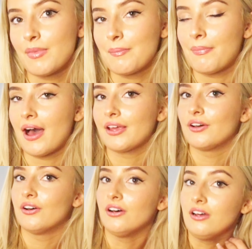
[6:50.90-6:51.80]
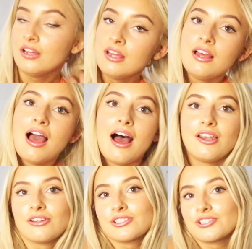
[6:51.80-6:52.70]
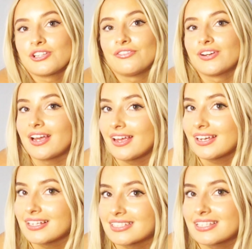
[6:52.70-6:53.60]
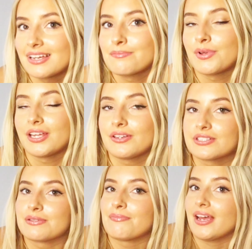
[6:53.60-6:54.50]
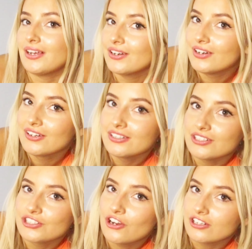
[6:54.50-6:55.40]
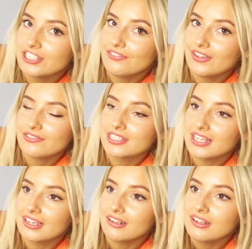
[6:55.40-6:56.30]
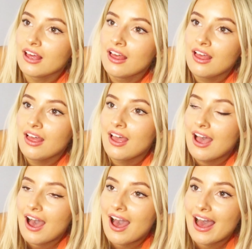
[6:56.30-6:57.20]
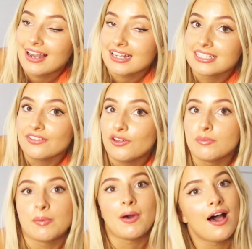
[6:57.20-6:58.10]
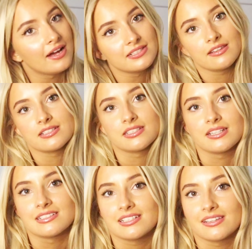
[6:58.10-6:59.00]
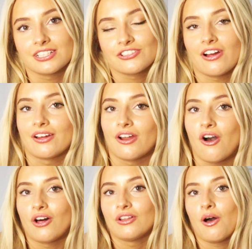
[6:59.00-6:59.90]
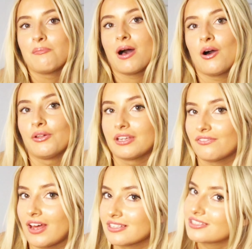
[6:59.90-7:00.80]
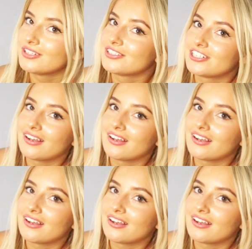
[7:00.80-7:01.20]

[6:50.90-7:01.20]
in my bio. And also don't forget you can save money using my code Georgiee15. And I did film a behind the scenes to this try and haul on my OnlyFans, so